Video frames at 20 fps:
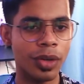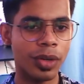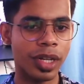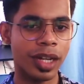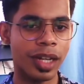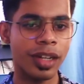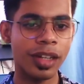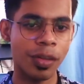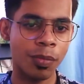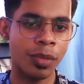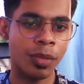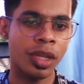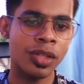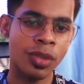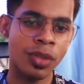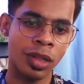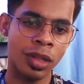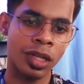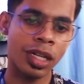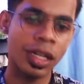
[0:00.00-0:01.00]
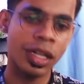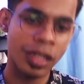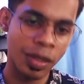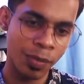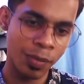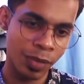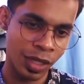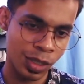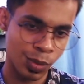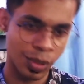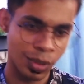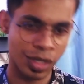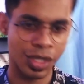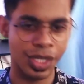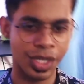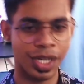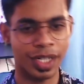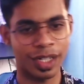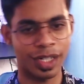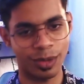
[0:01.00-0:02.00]
10 companies, all the 10 companies will
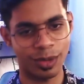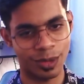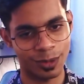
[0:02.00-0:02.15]
reject you,